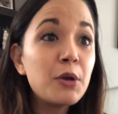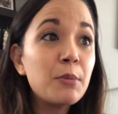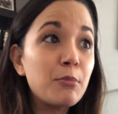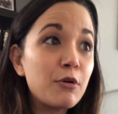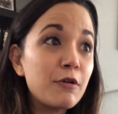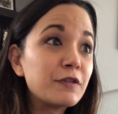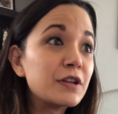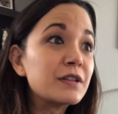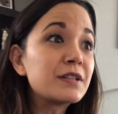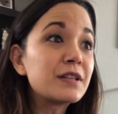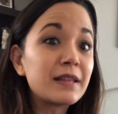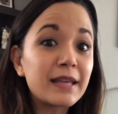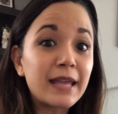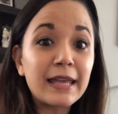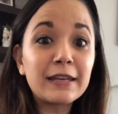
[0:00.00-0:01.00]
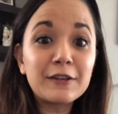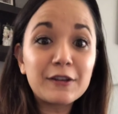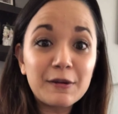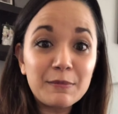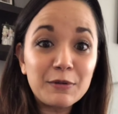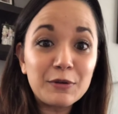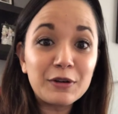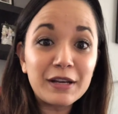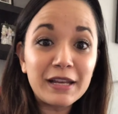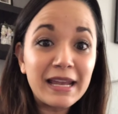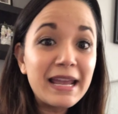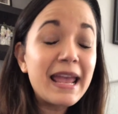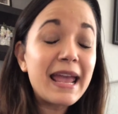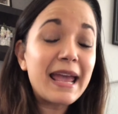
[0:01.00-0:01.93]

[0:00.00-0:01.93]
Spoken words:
moved into the gated community,